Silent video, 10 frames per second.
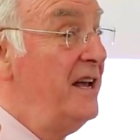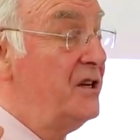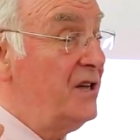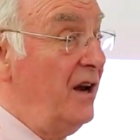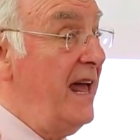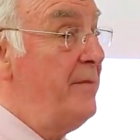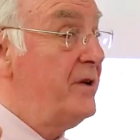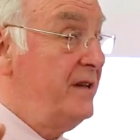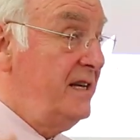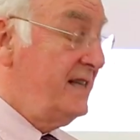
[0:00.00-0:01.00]

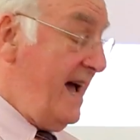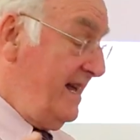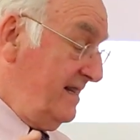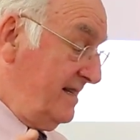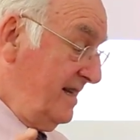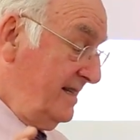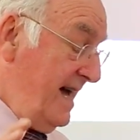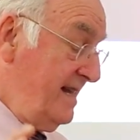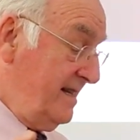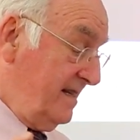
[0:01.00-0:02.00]
celebrity
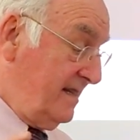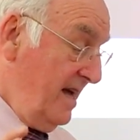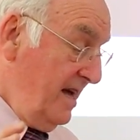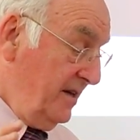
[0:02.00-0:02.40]
scientist